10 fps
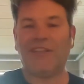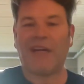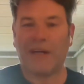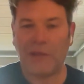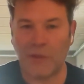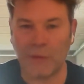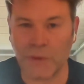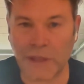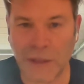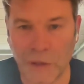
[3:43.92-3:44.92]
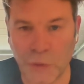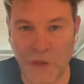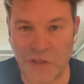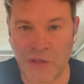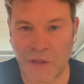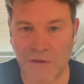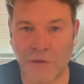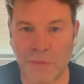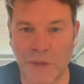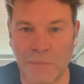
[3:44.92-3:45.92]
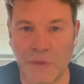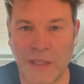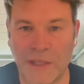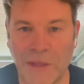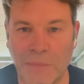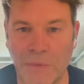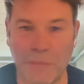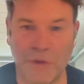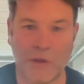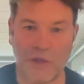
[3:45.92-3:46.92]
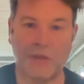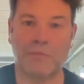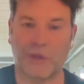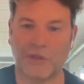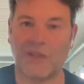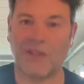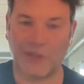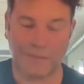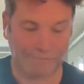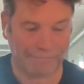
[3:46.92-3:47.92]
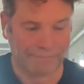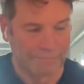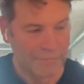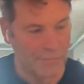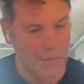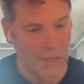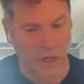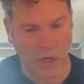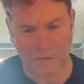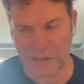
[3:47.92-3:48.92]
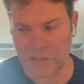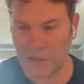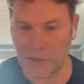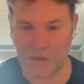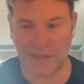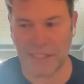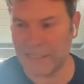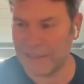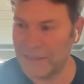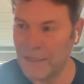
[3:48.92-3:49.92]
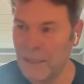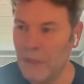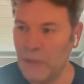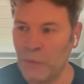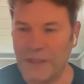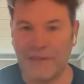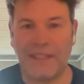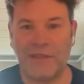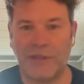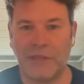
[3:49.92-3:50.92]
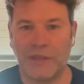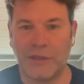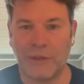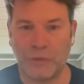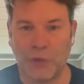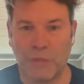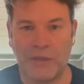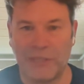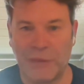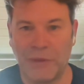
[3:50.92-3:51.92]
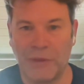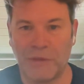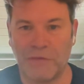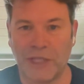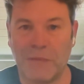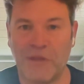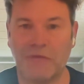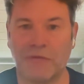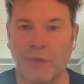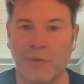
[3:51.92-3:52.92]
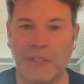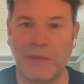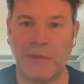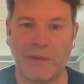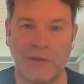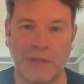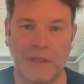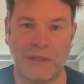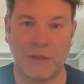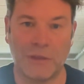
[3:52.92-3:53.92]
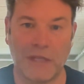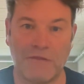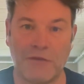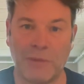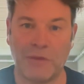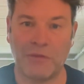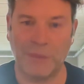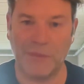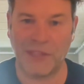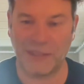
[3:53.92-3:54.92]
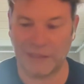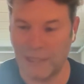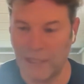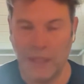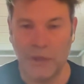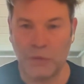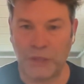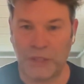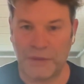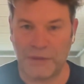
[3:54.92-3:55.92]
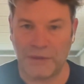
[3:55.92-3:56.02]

scenario, we start from the planning and the pre-production processes, harvesting all the data. When then the raw material, the fragments of raw material arrive from the film set, we